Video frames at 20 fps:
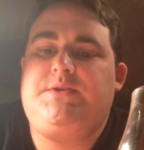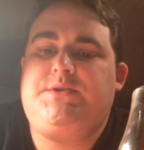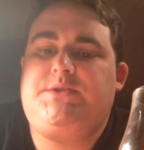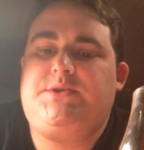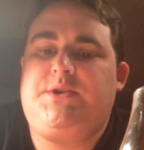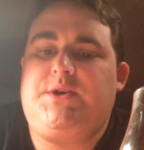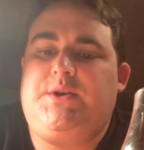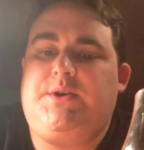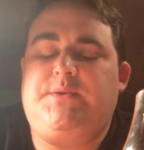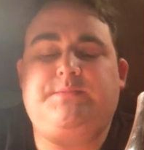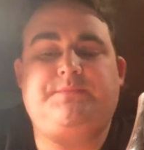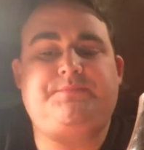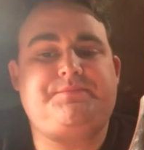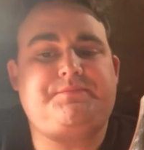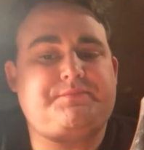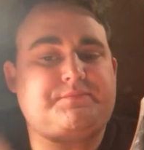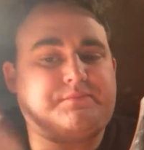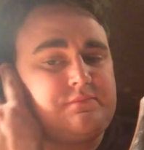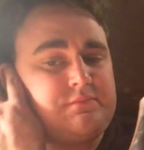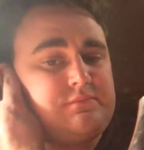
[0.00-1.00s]
So
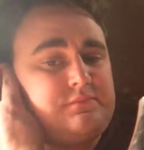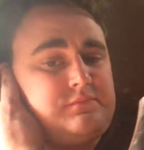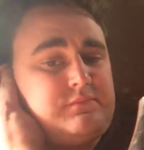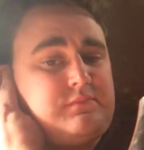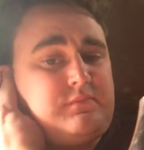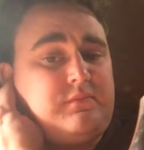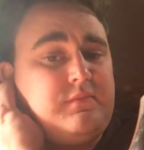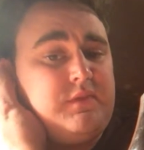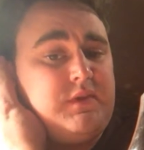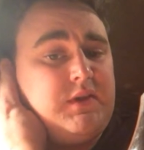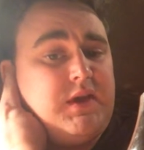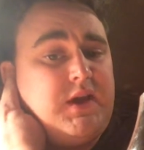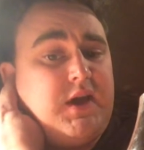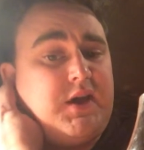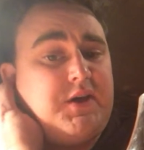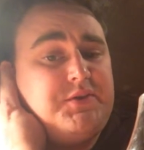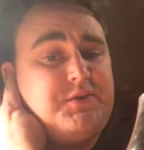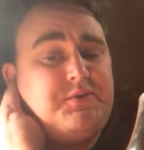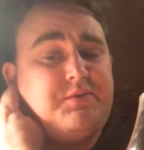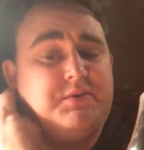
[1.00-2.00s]

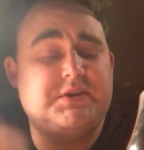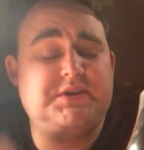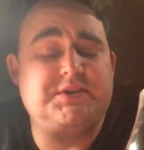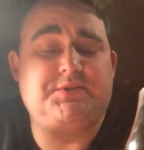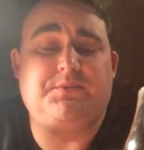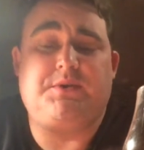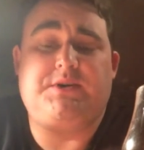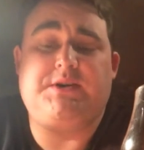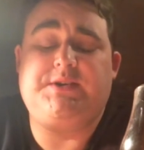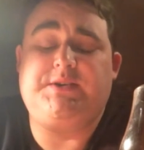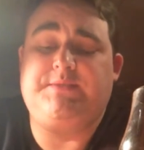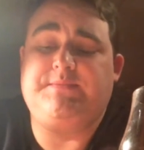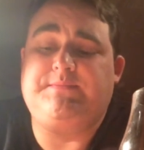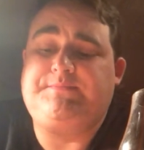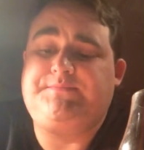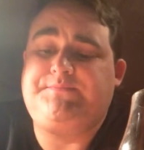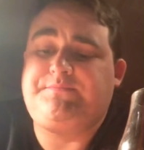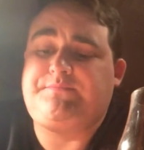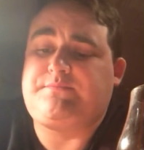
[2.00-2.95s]
I'll do this one,